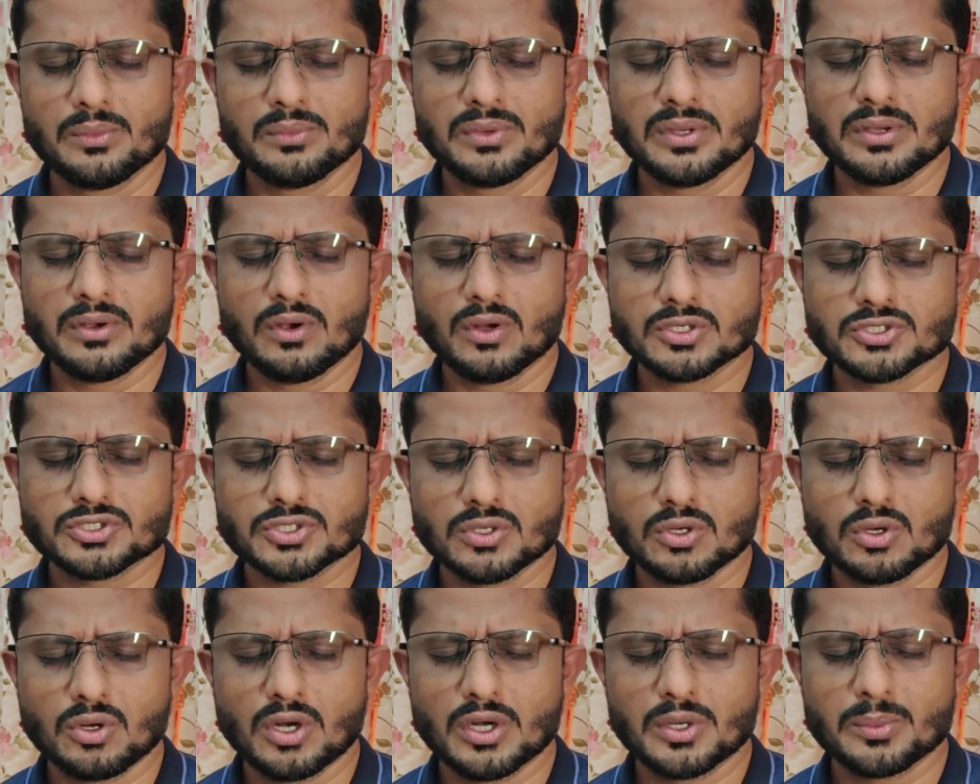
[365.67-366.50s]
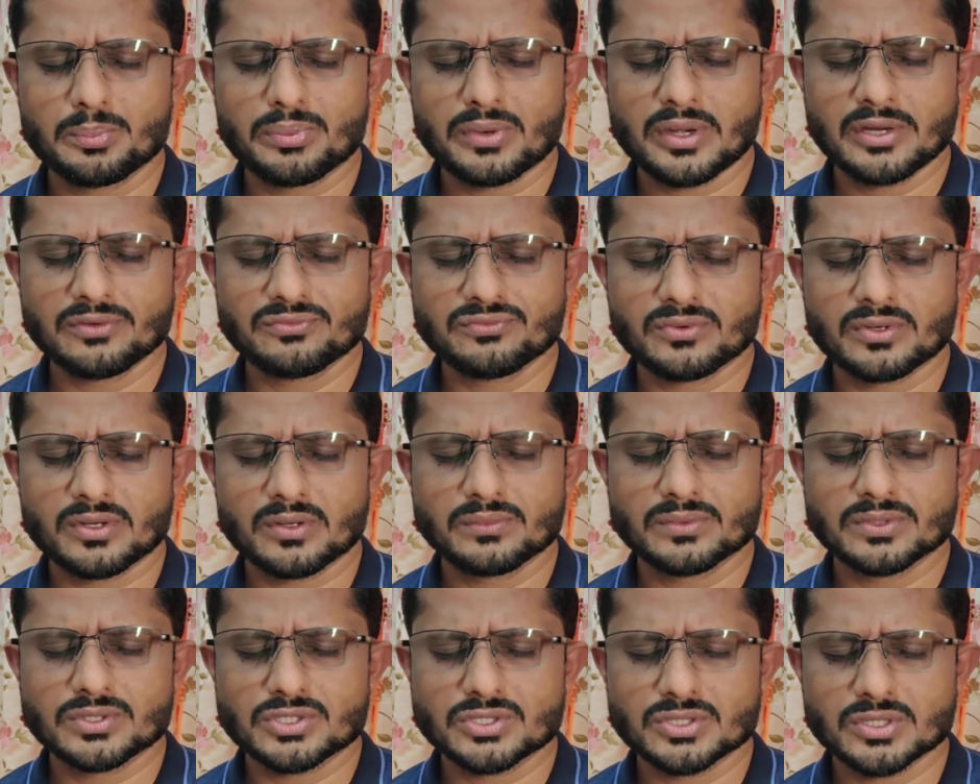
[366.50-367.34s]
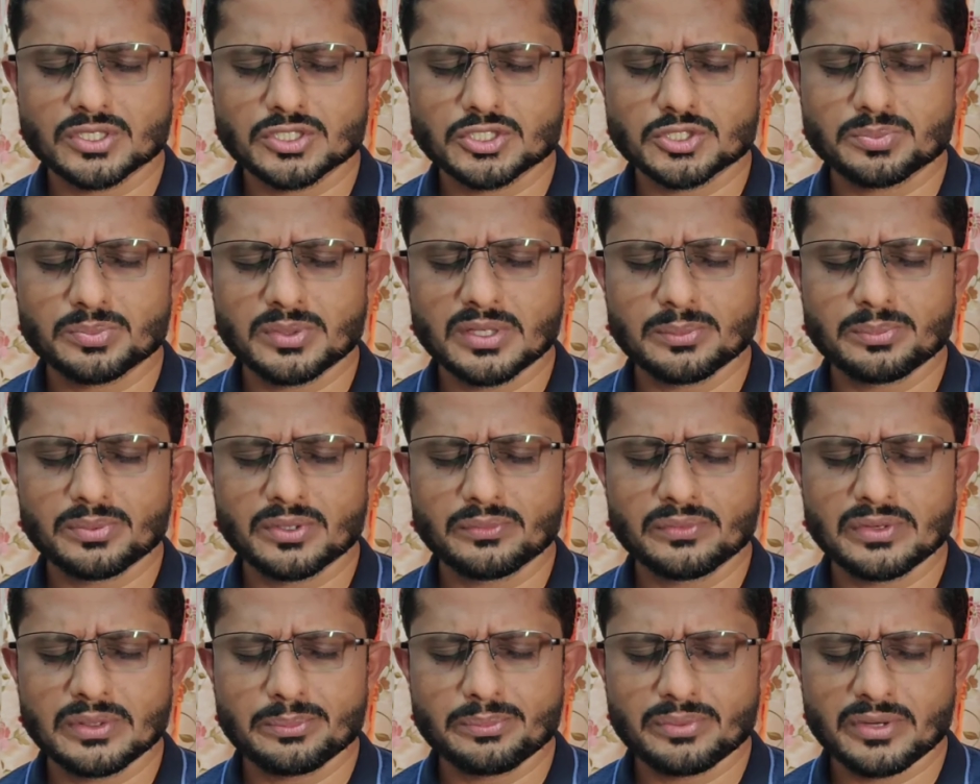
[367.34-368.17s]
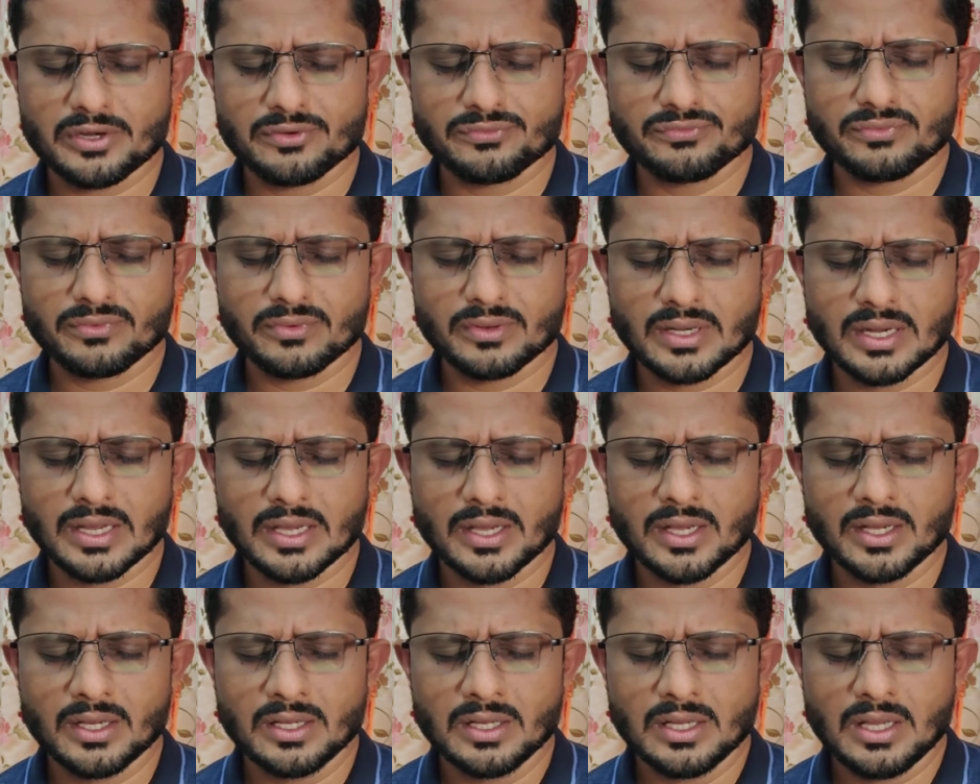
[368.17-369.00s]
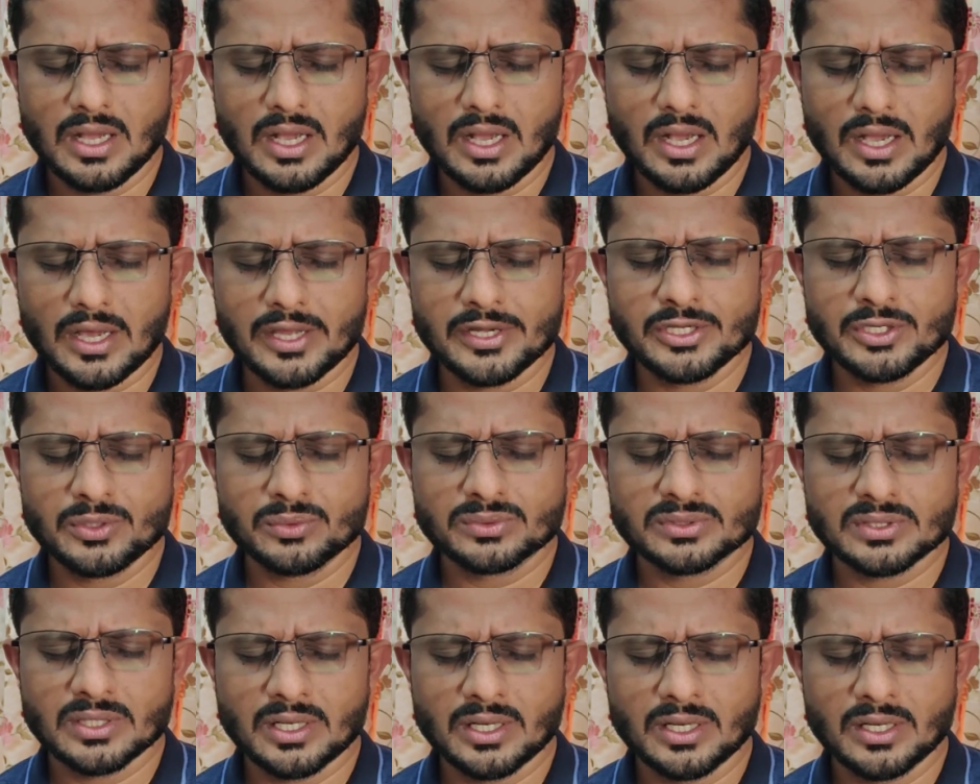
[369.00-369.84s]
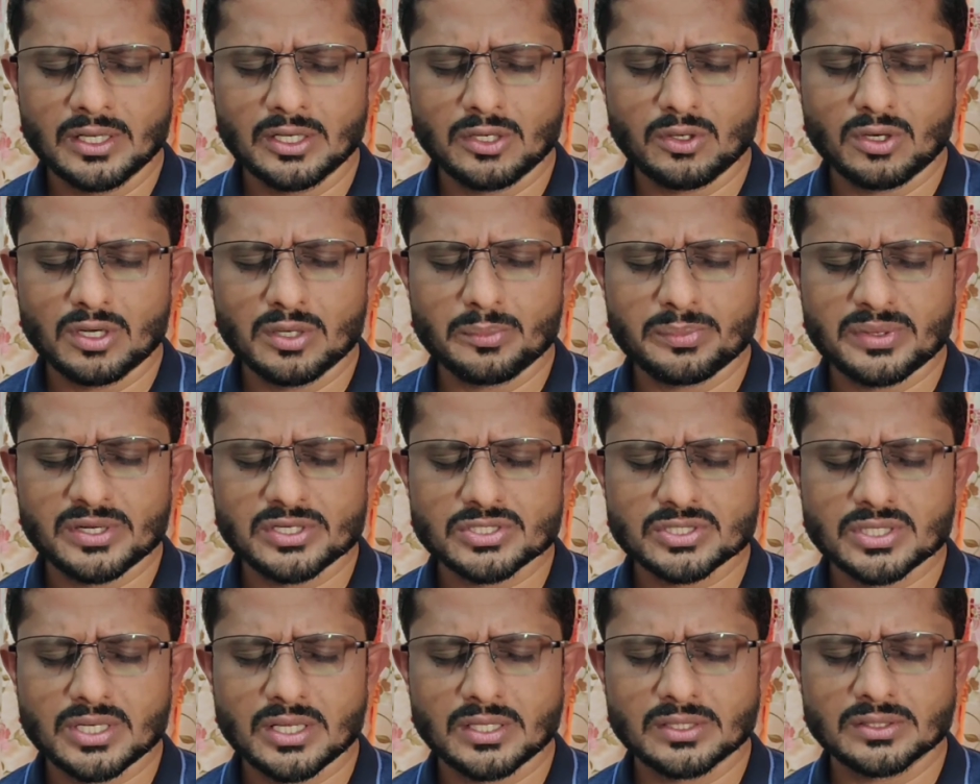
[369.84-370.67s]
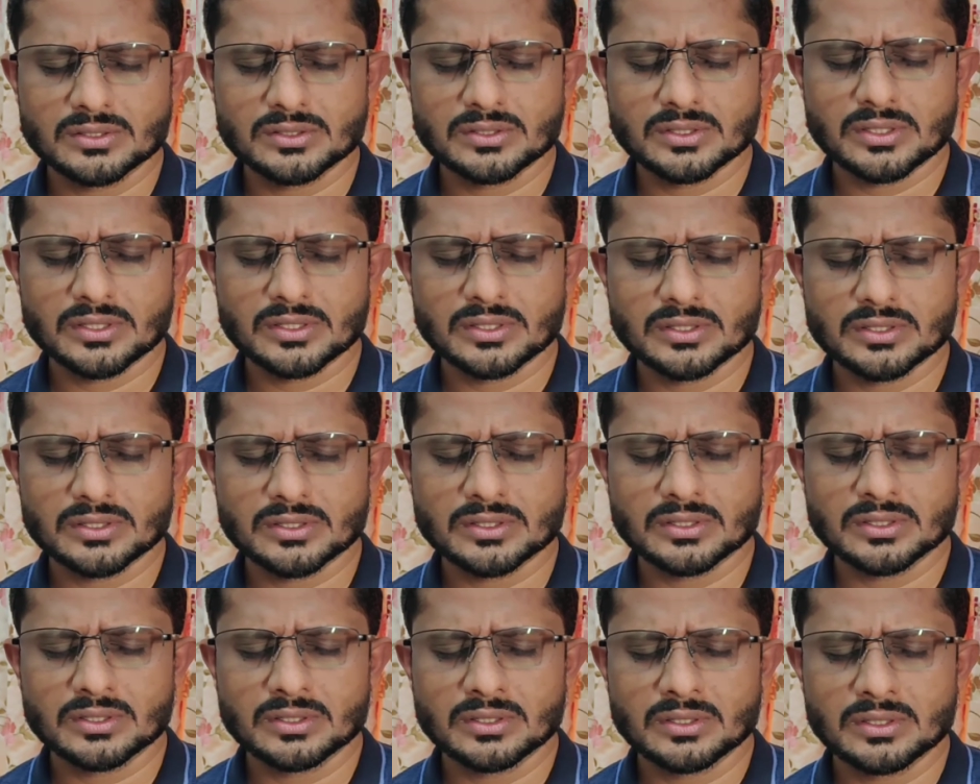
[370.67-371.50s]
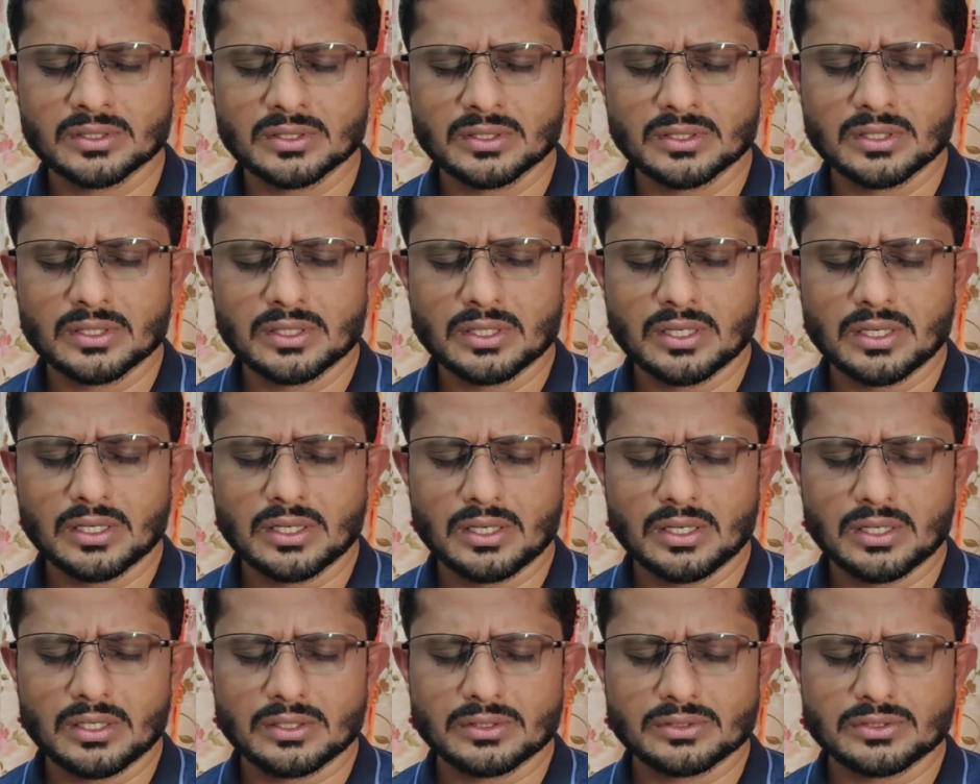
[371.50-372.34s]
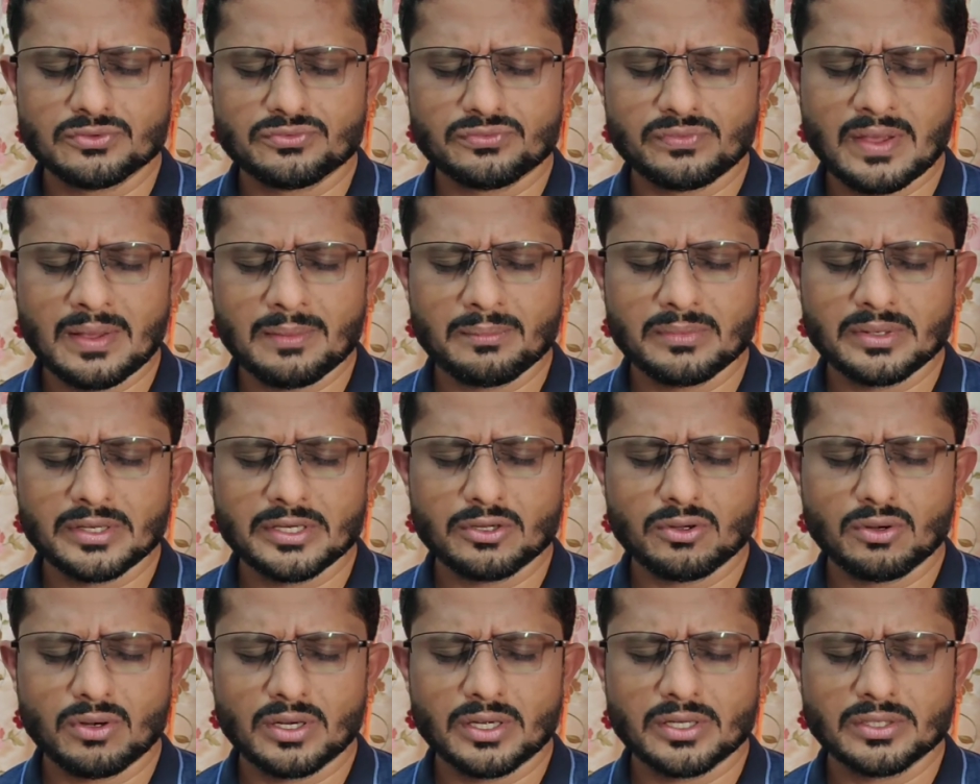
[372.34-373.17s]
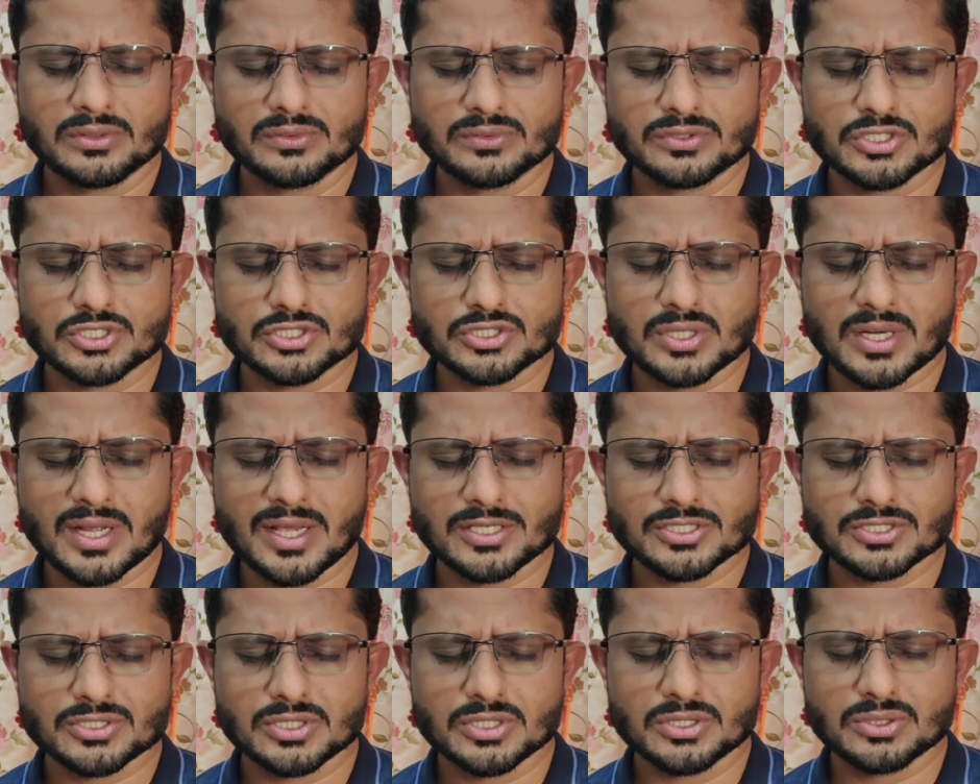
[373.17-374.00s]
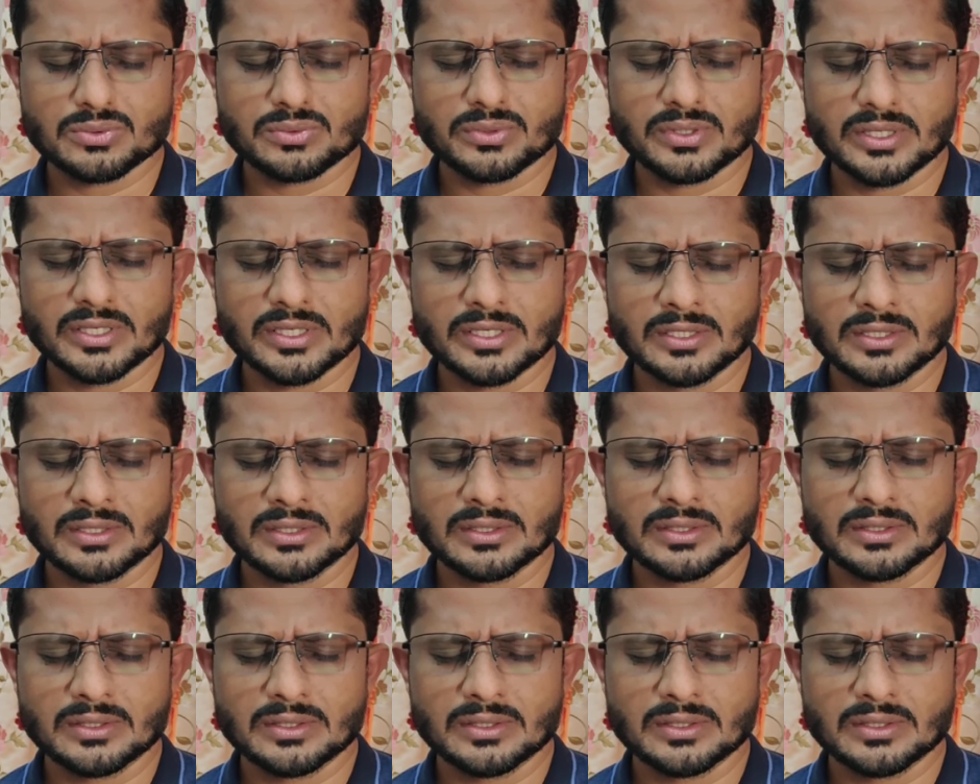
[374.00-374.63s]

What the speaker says: We also, Lord, pray for our church people. We pray for Anyuta, Lord Prashant, and the family, Lord. We just asking today,